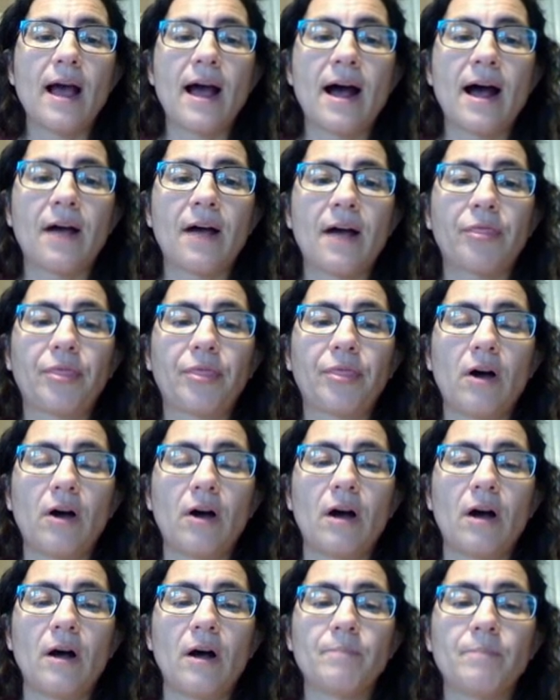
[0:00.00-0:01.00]
At
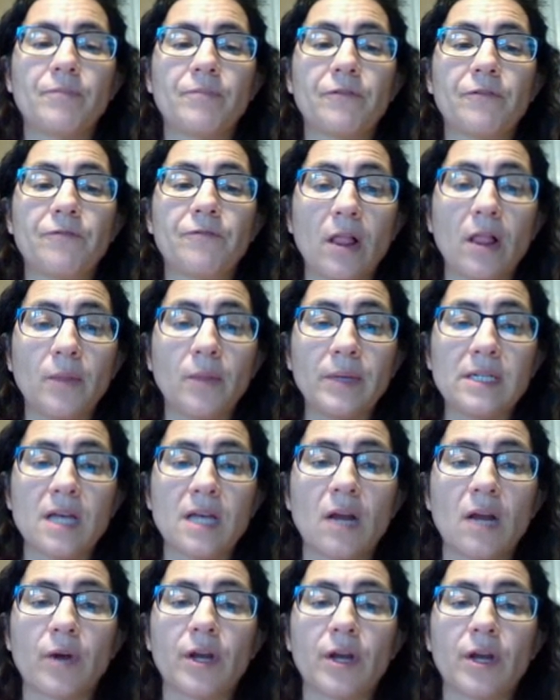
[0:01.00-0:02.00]
the following
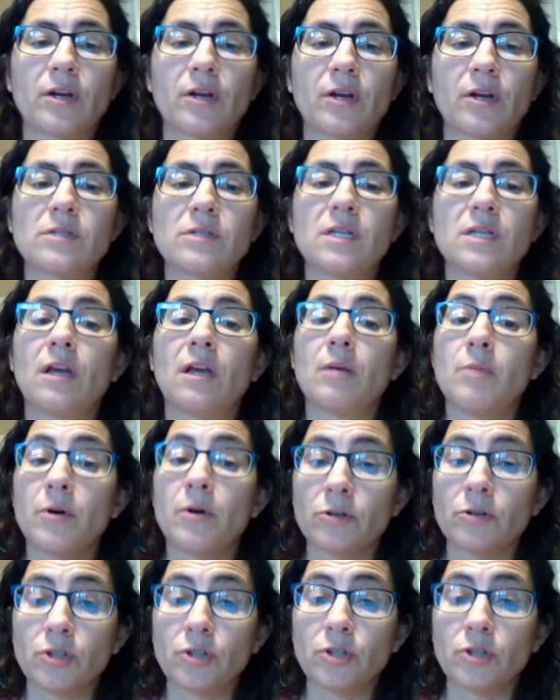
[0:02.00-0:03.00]
day, we're going to go see
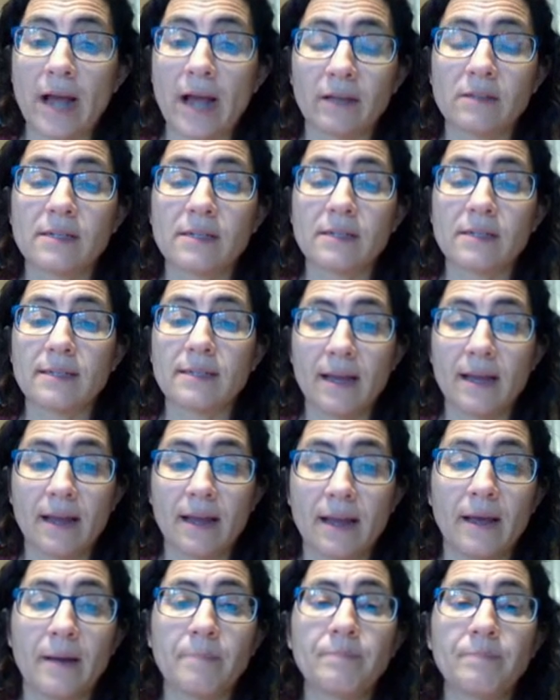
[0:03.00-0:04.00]
kimono dragons at 10
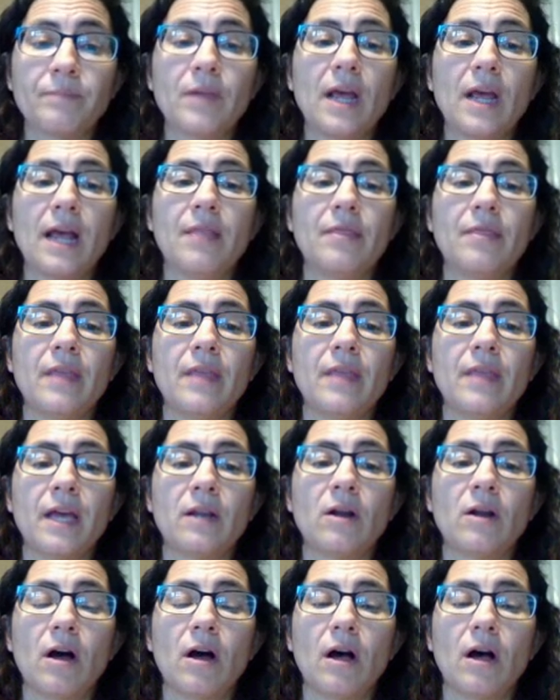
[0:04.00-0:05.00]
a.m. And
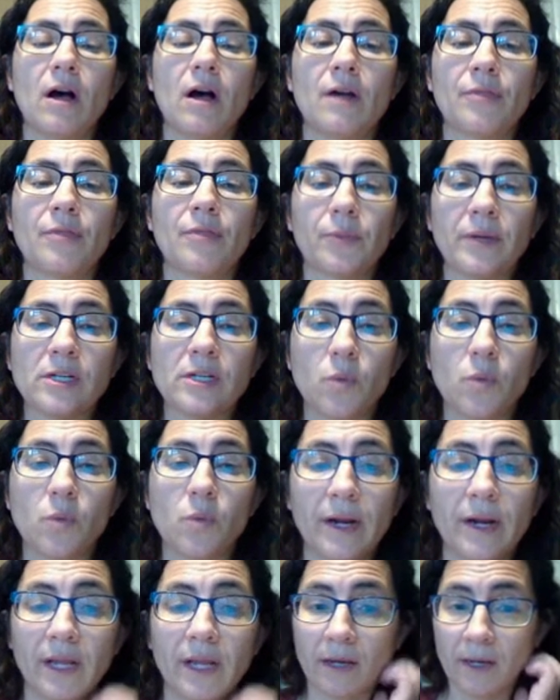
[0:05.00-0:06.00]
then on
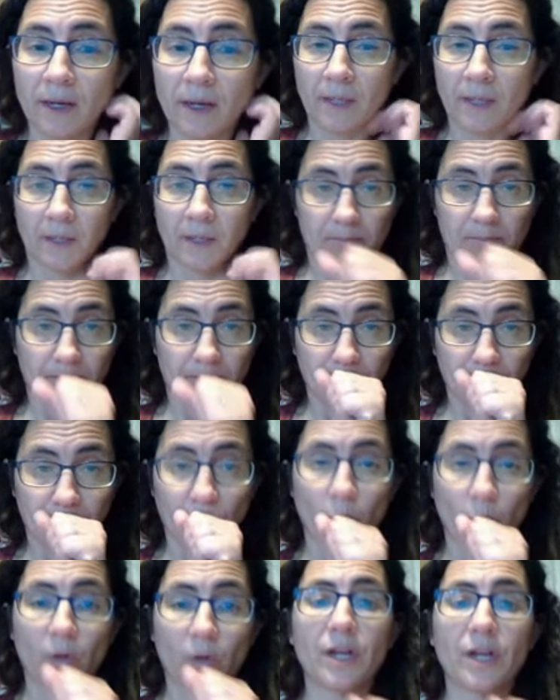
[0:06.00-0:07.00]
3:20,
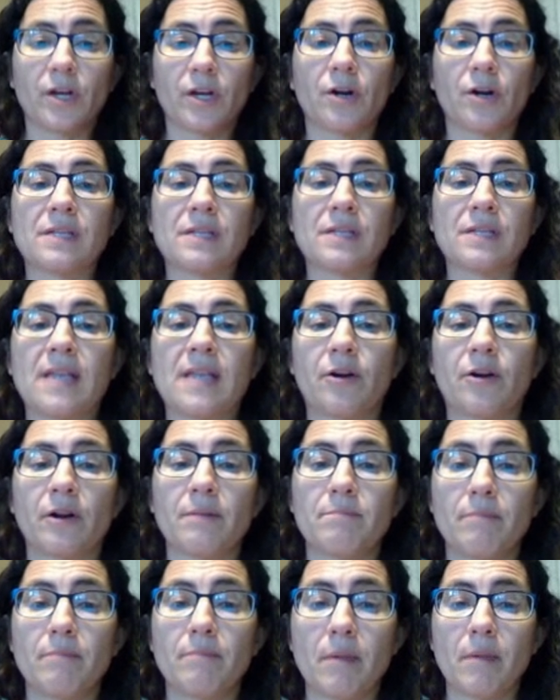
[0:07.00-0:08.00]
we're going to go to the Sacred
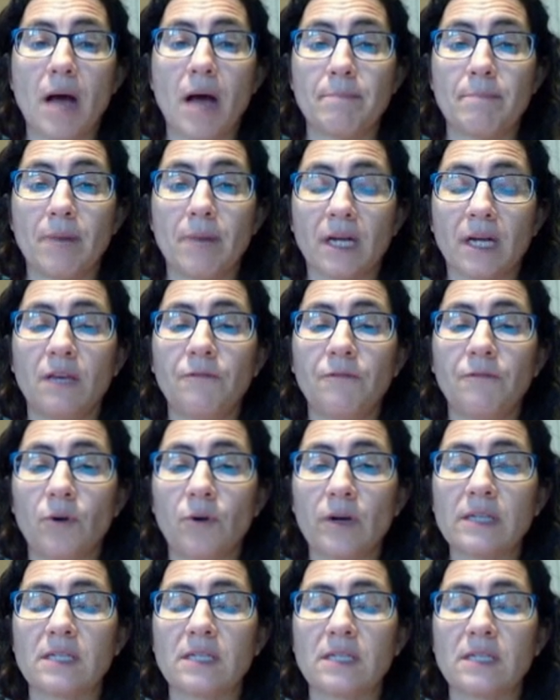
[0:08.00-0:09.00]
Monkey
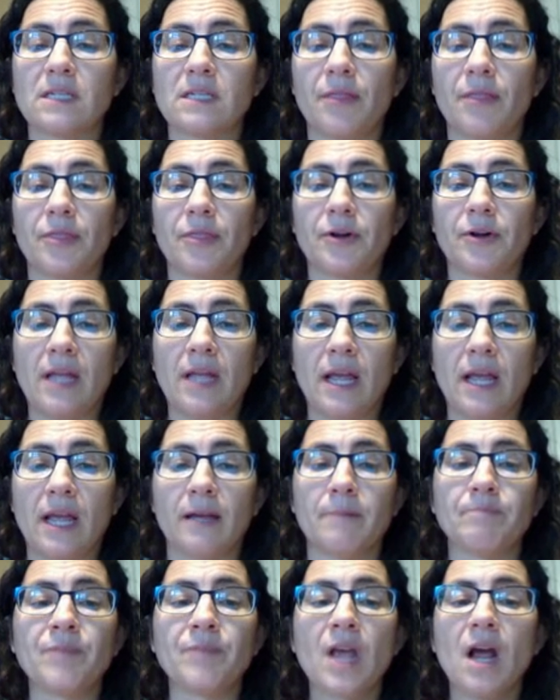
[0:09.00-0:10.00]
Forest at 10:30
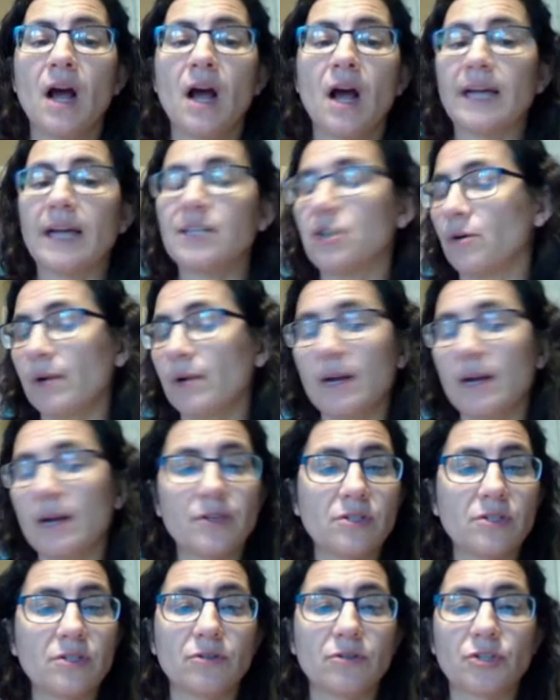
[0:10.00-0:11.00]
a.m. I don't have the
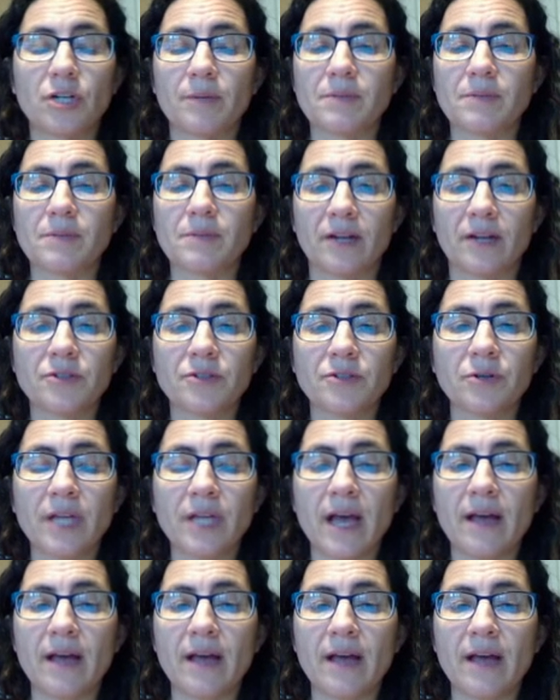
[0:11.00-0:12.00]
zoo trip scheduled
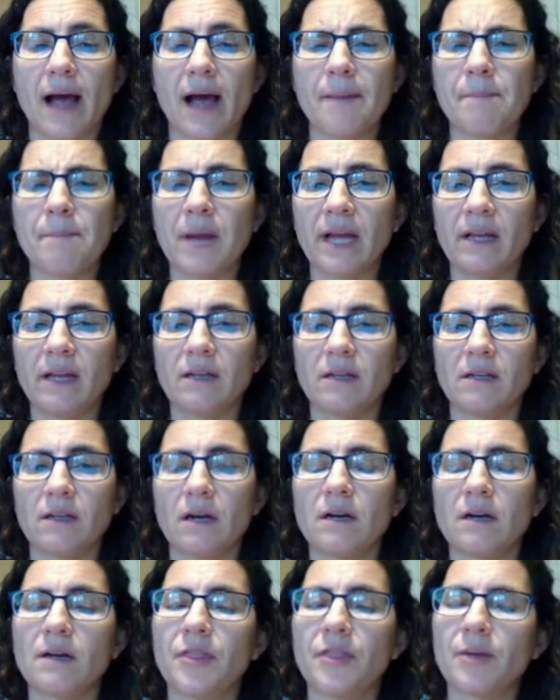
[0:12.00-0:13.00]
yet.
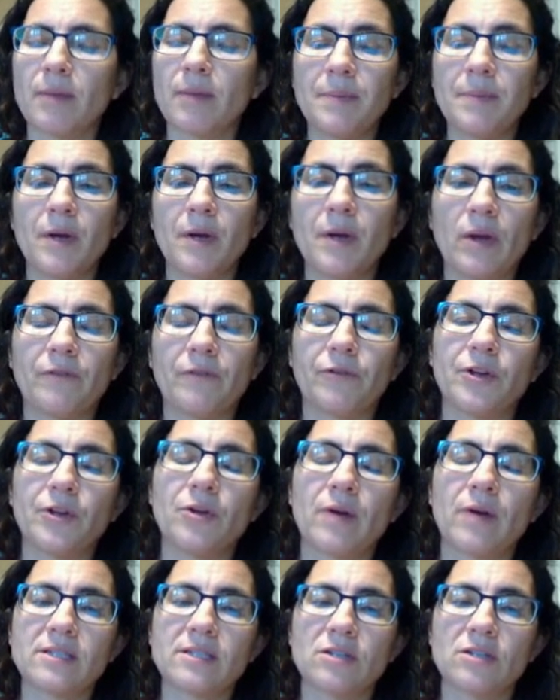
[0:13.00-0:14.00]
There might be a way for you
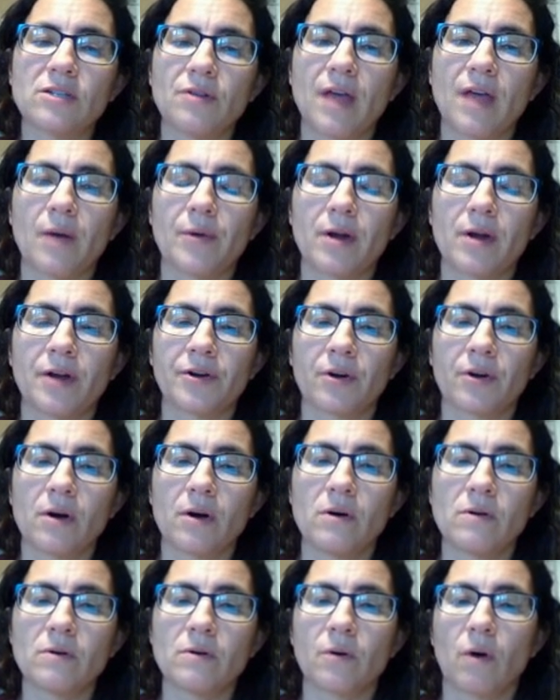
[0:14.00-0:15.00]
guys to do that one on your
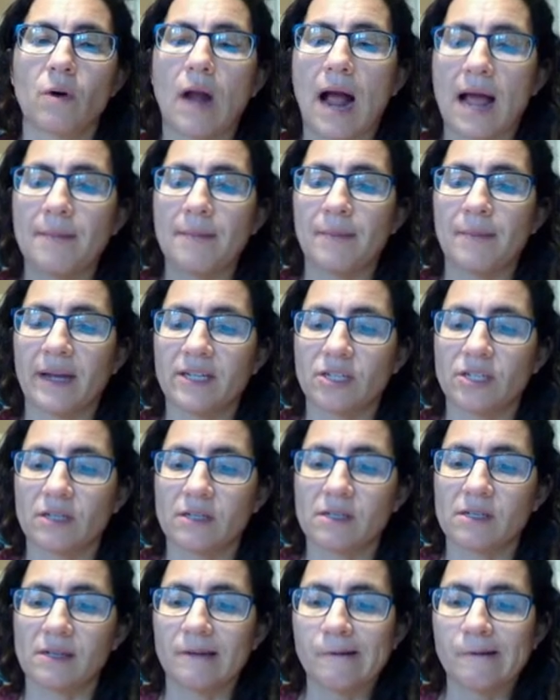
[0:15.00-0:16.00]
own, or I might
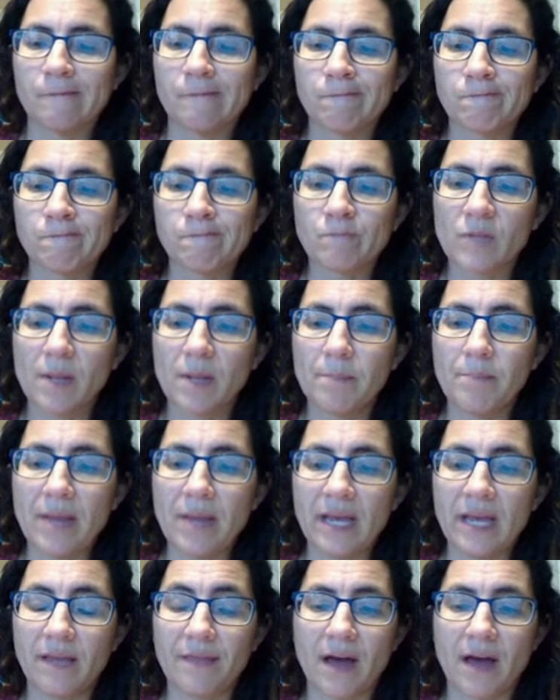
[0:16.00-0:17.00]
just
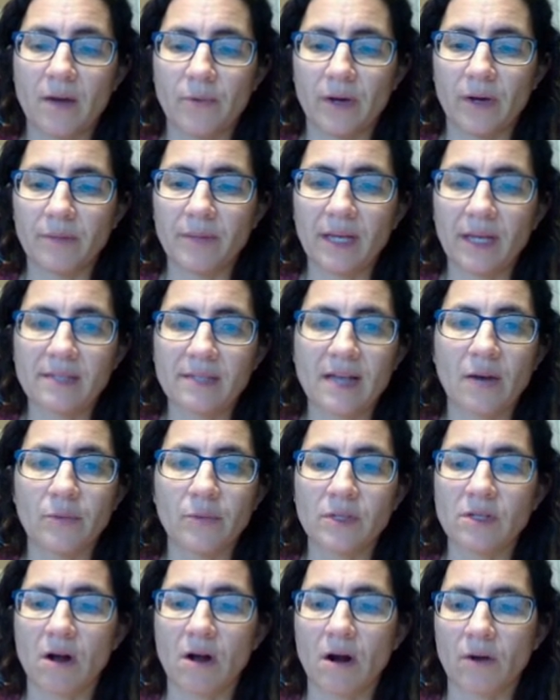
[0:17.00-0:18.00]
make that one because that
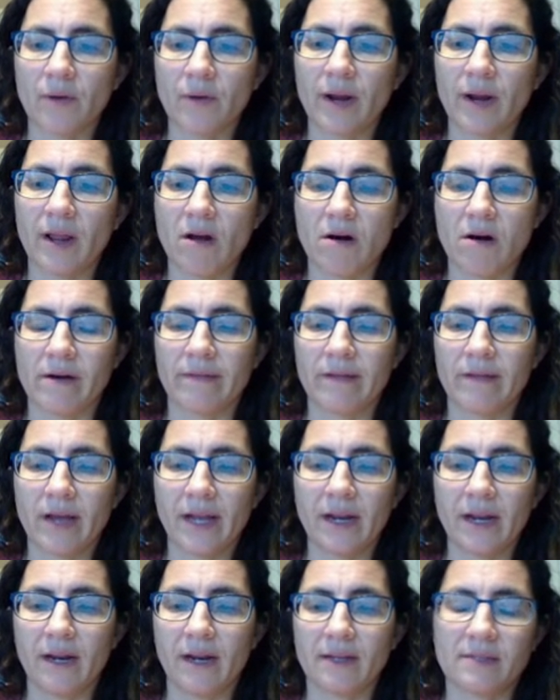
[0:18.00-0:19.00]
one's already
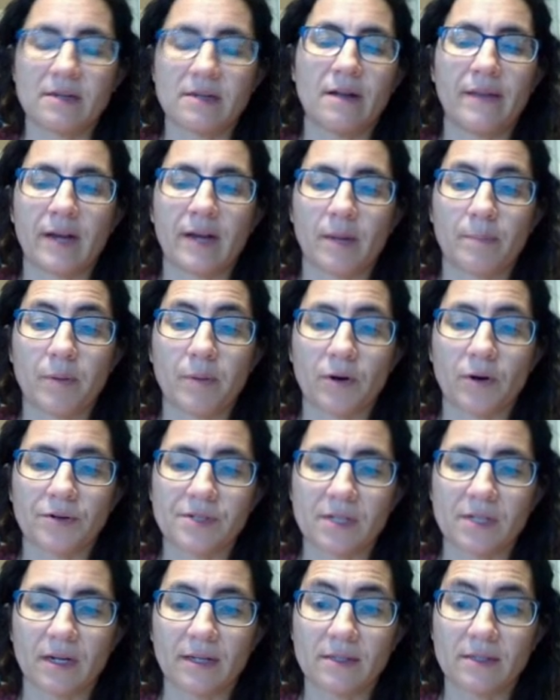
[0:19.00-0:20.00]
online and it's not like a
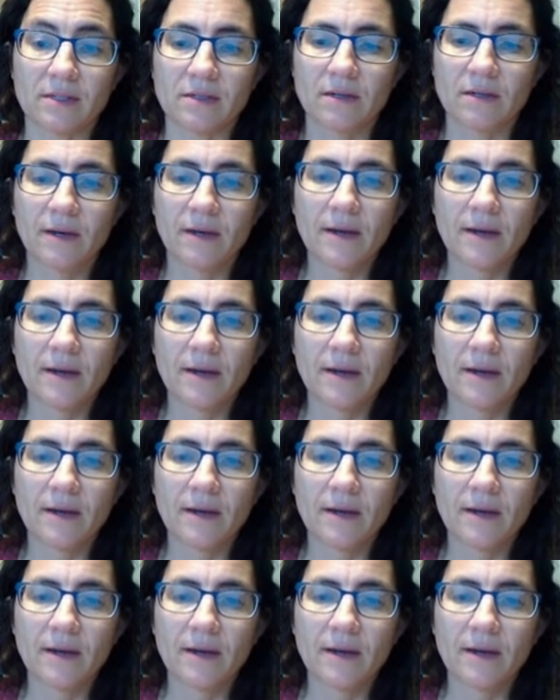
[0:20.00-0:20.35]
person. It's